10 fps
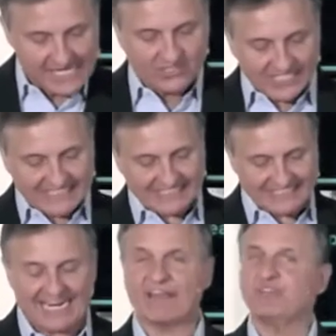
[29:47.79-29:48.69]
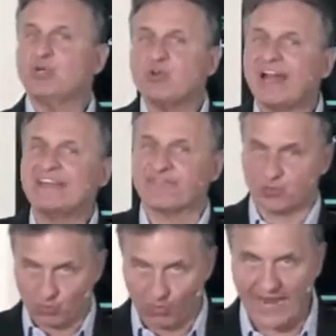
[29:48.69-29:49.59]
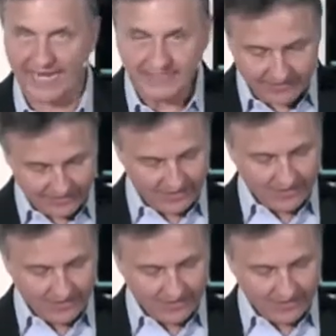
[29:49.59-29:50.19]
Jesus said, Have you not even read